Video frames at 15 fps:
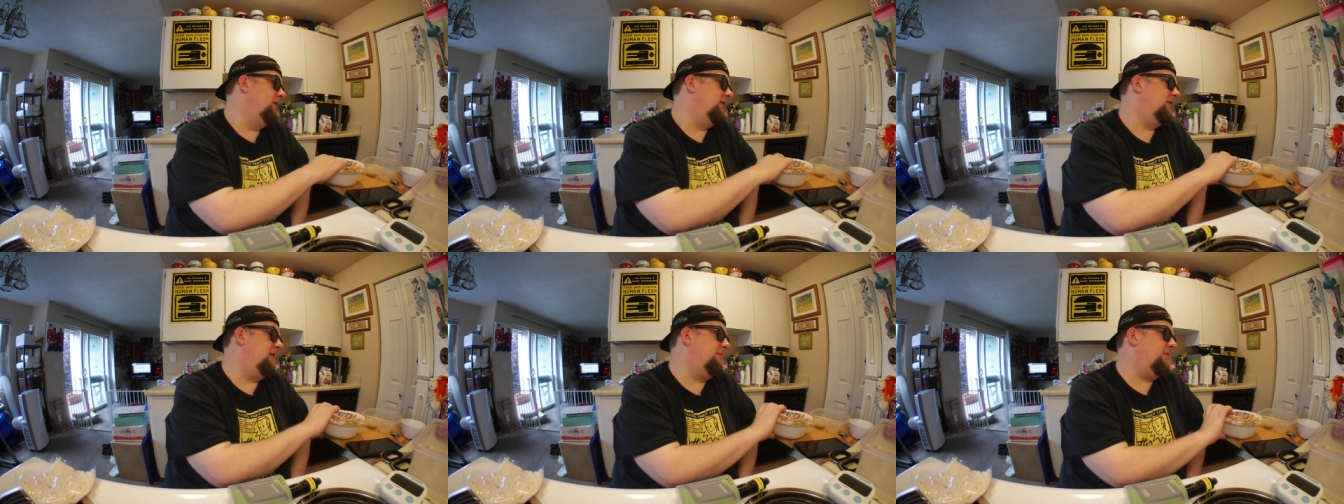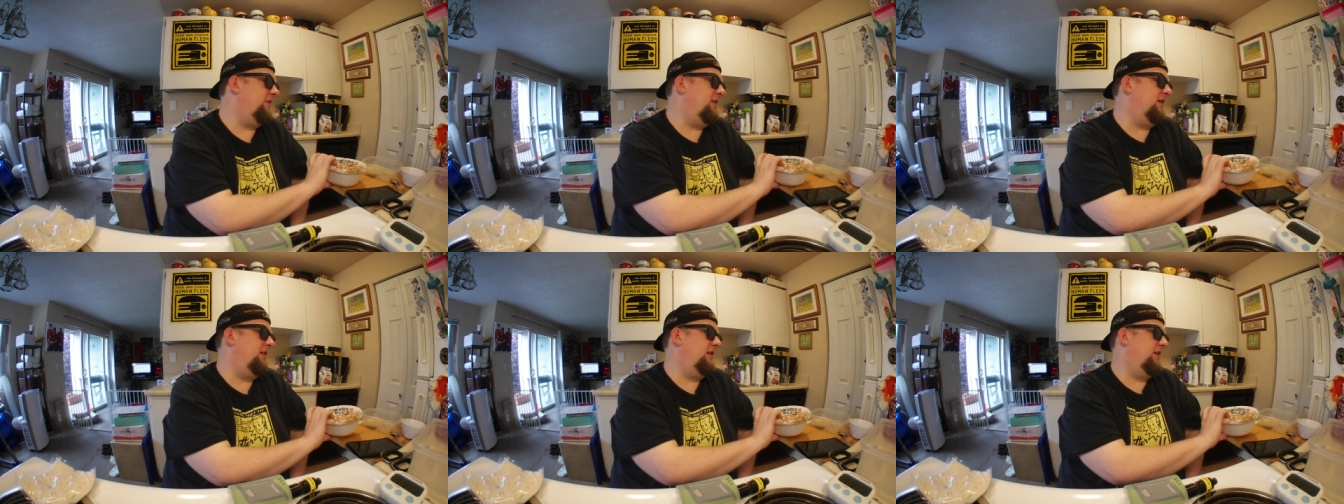
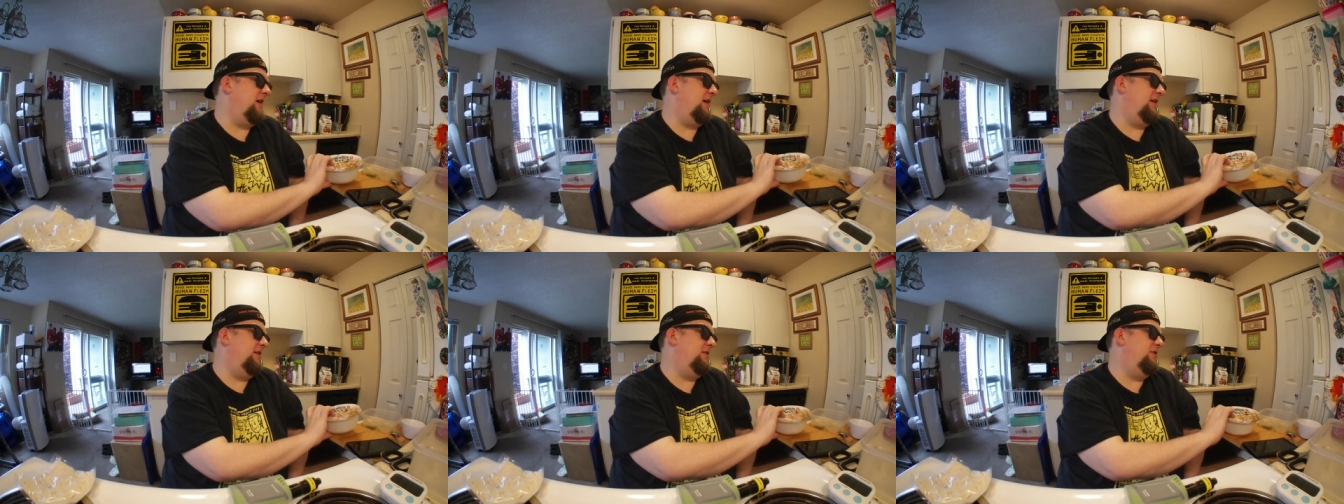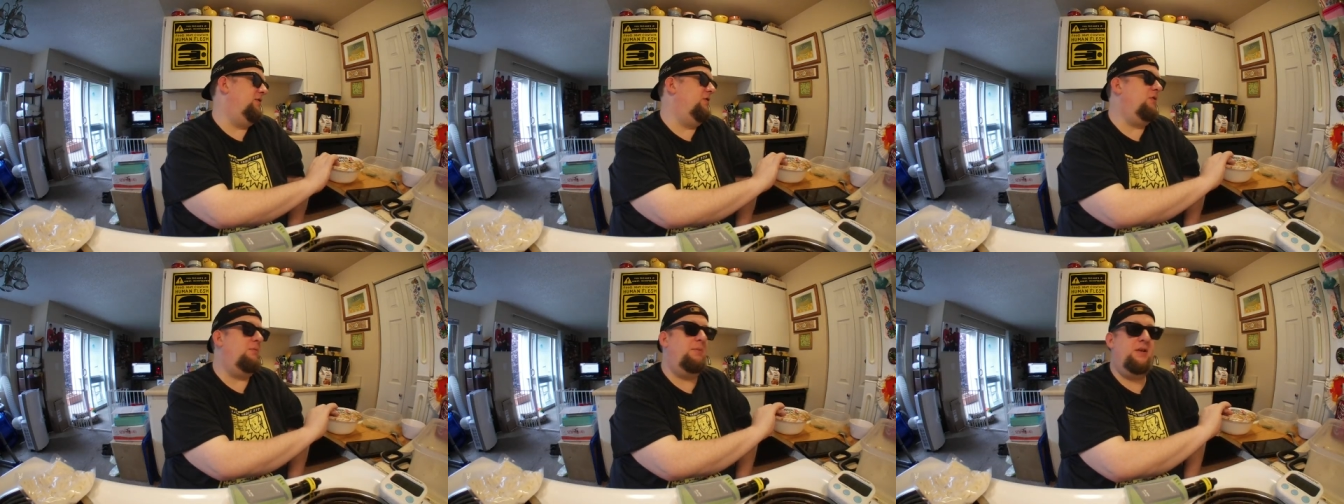something, and
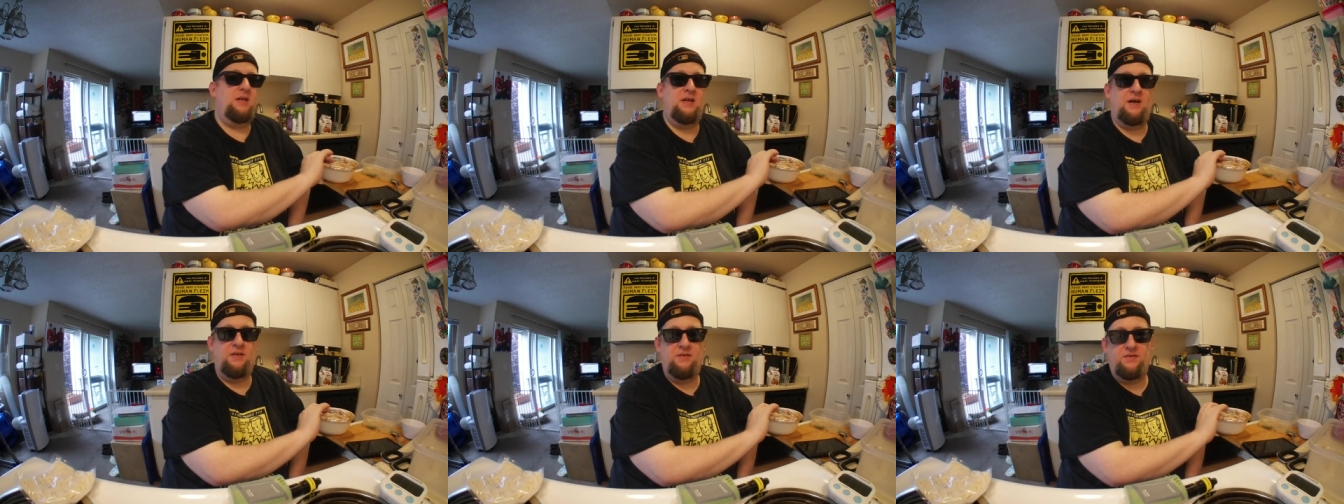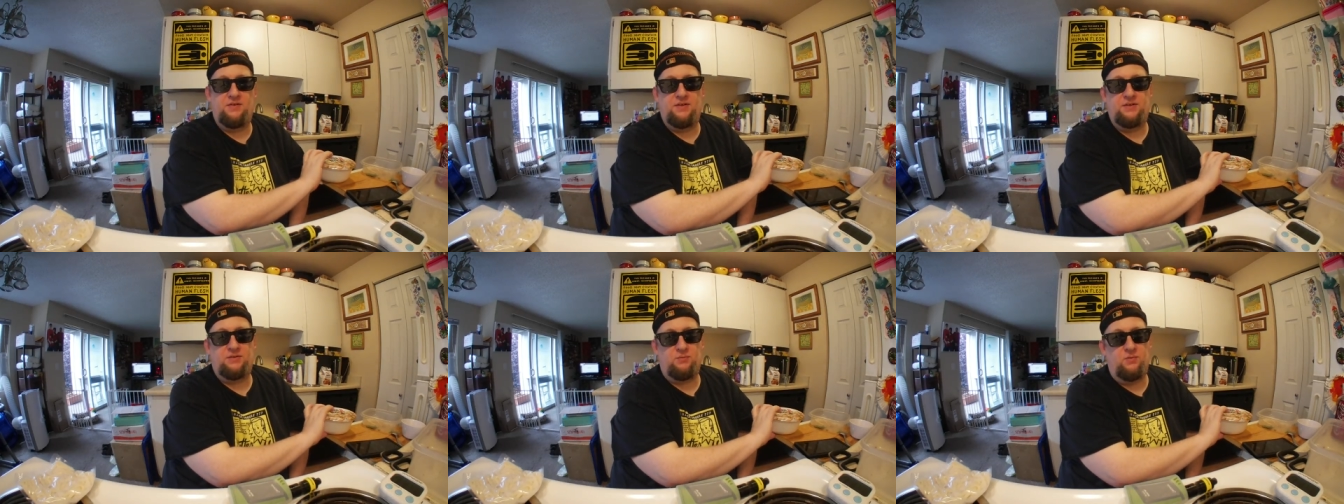nobody other
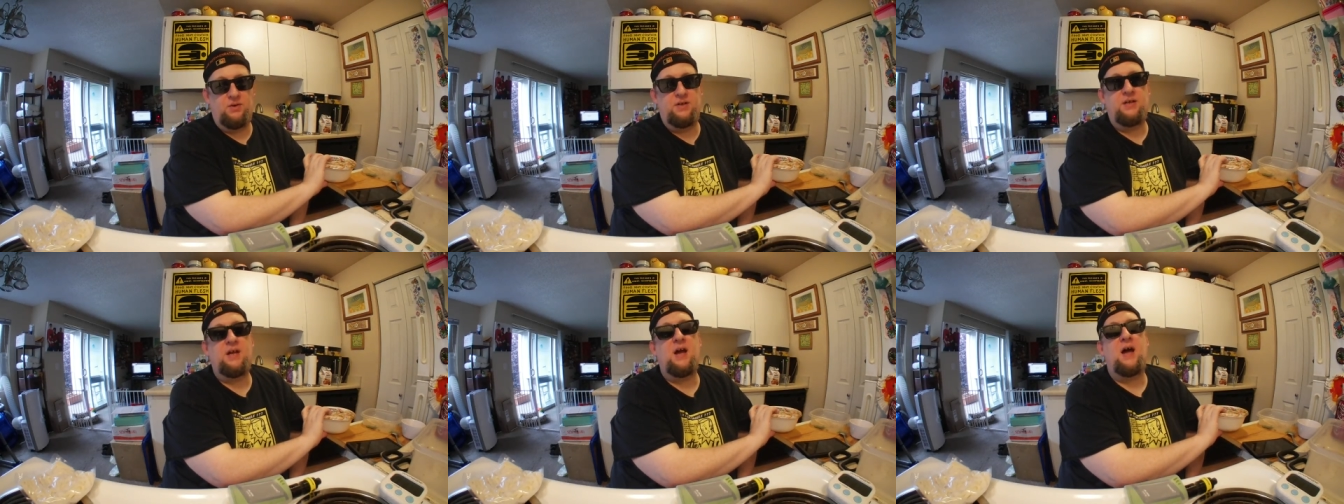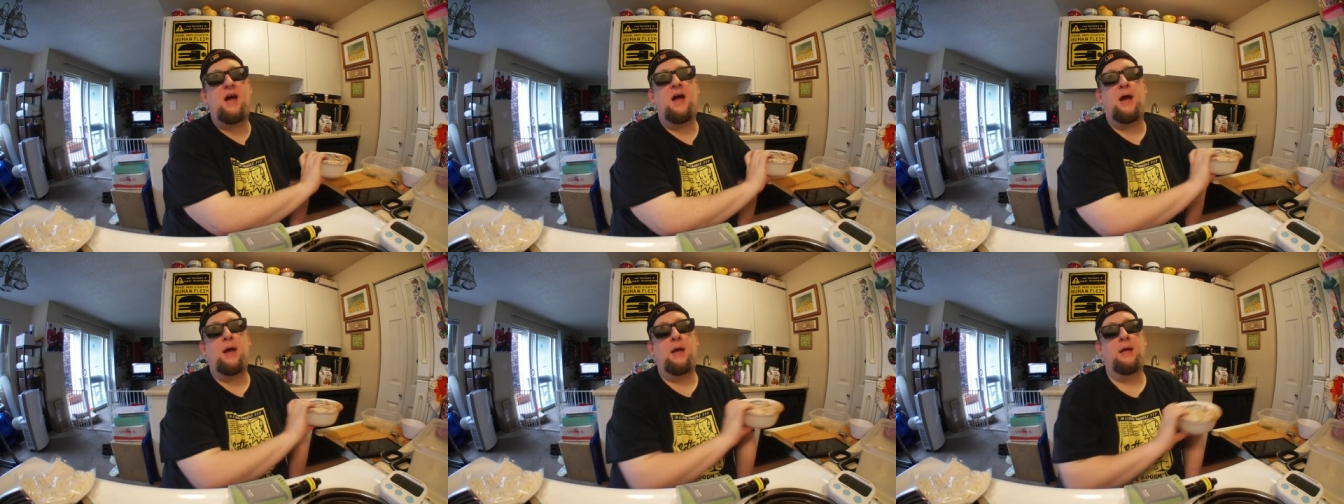than this one
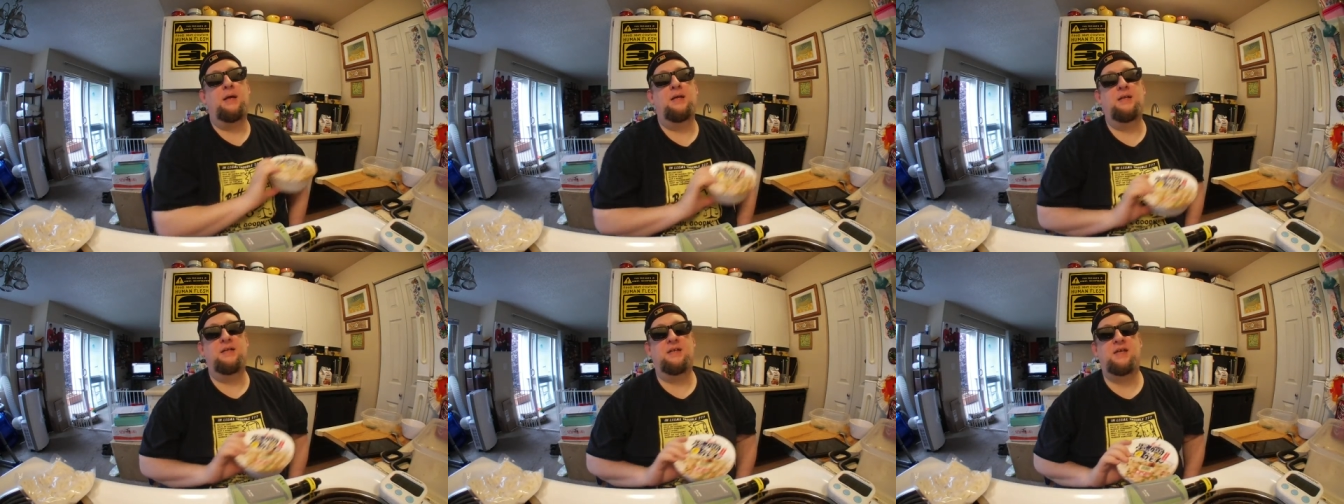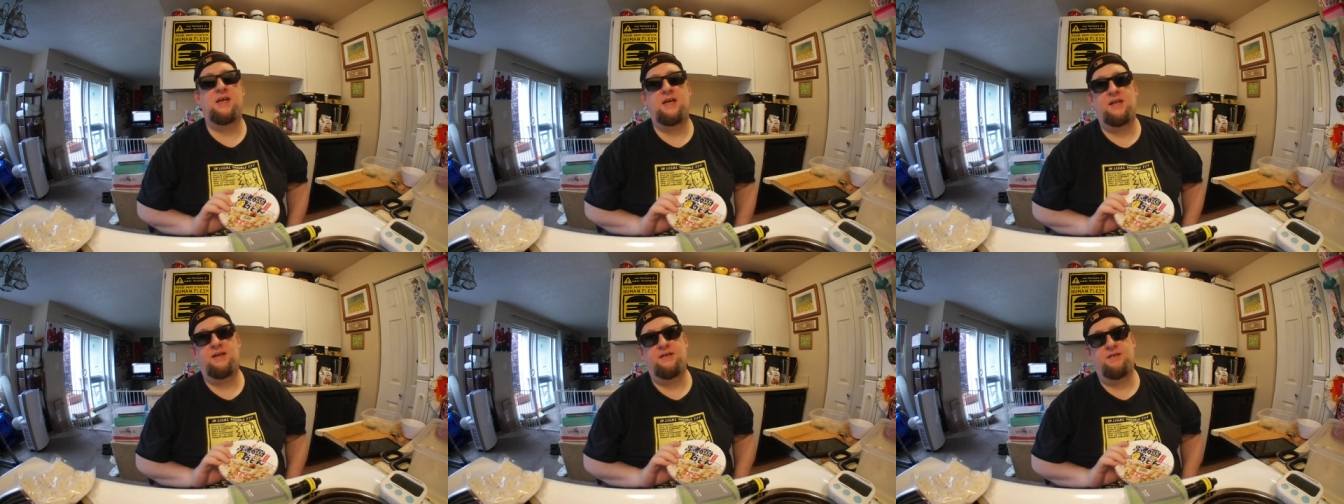guy in
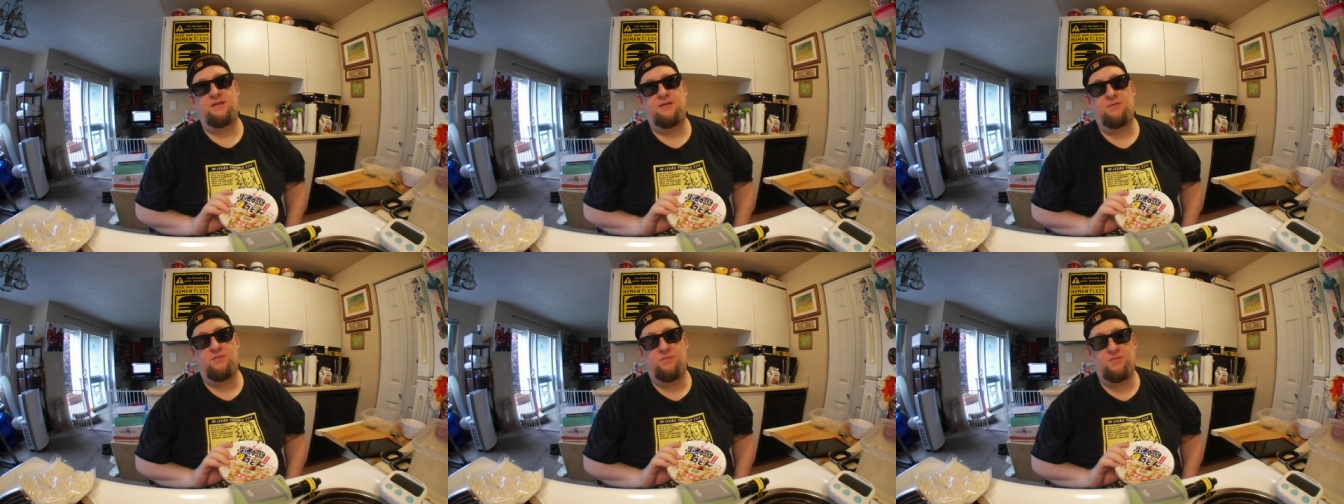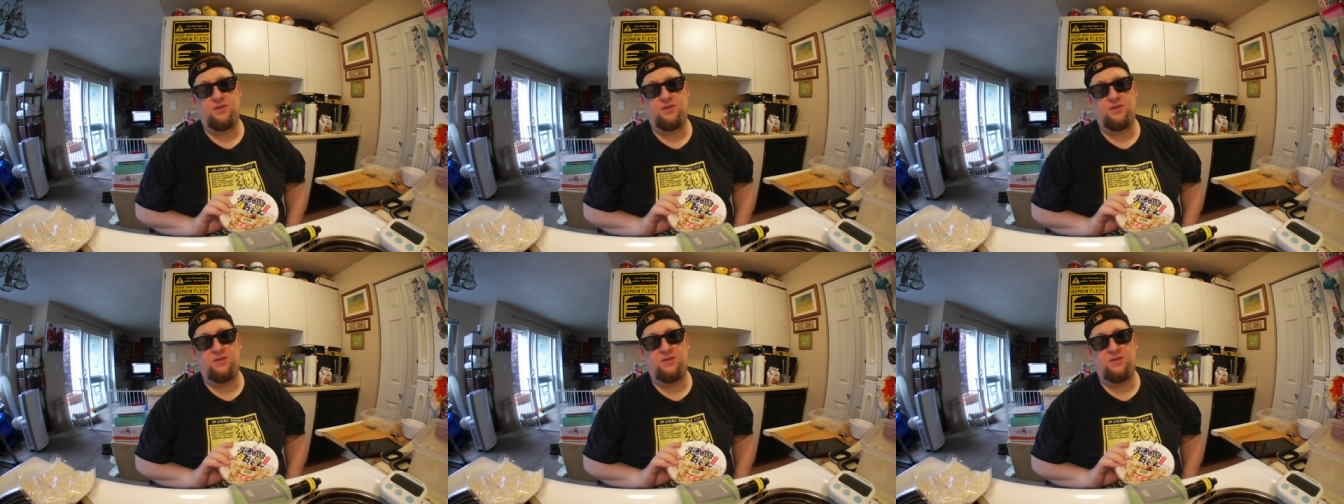Canada